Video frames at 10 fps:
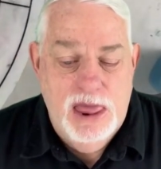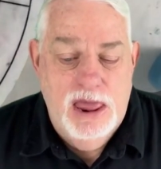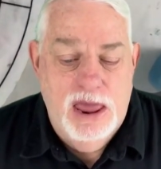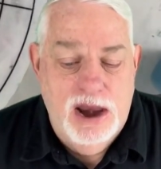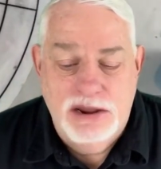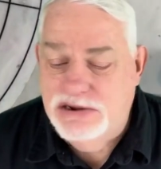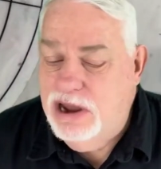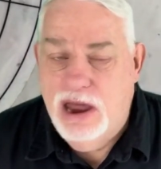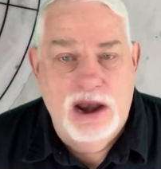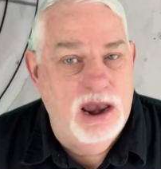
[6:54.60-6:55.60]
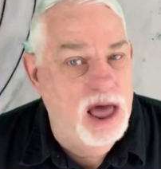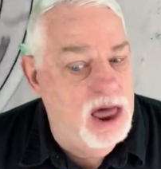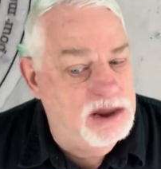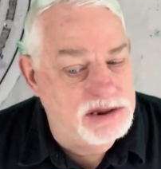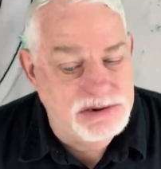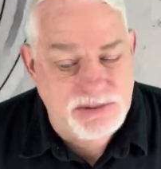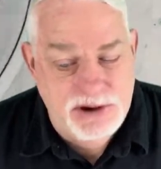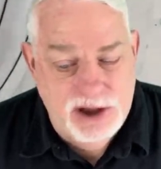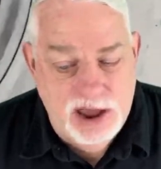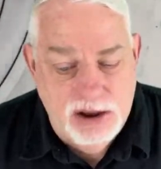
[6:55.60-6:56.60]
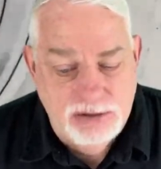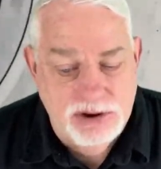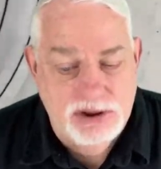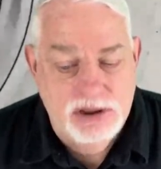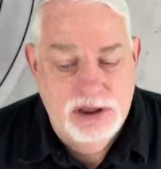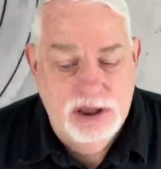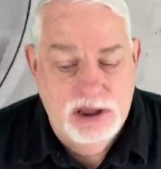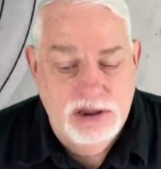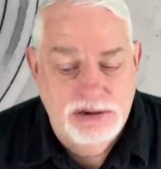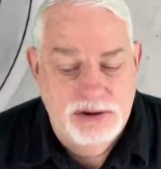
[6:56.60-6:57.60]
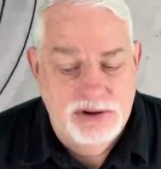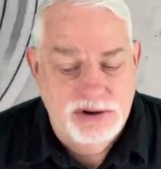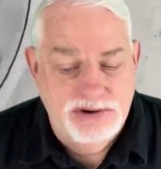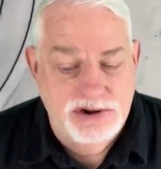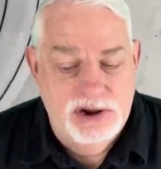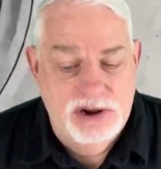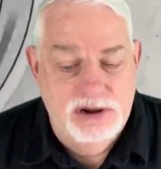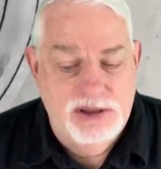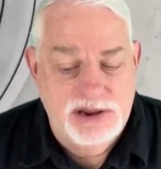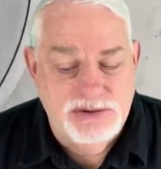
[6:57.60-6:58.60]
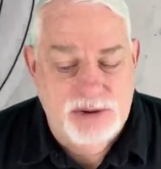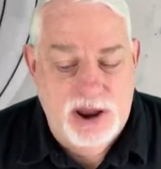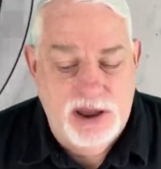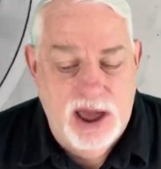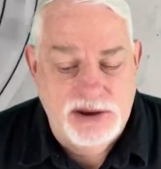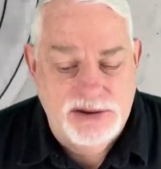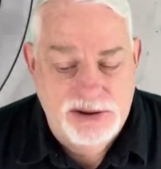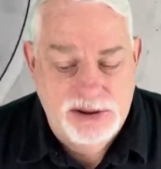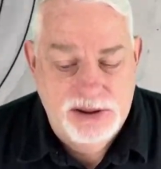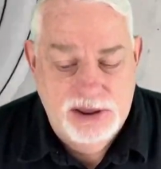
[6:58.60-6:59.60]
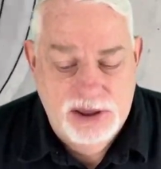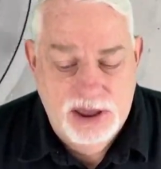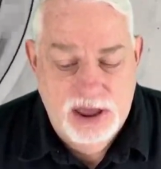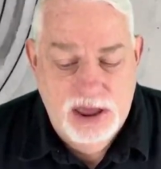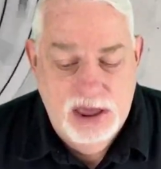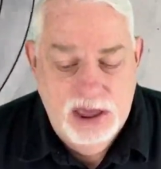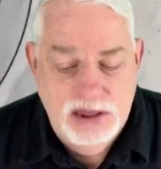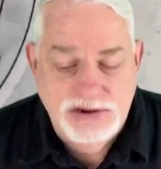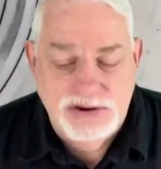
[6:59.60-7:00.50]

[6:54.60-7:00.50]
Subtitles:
and I cut a lot of the spinning out. So that's what I got. Let's go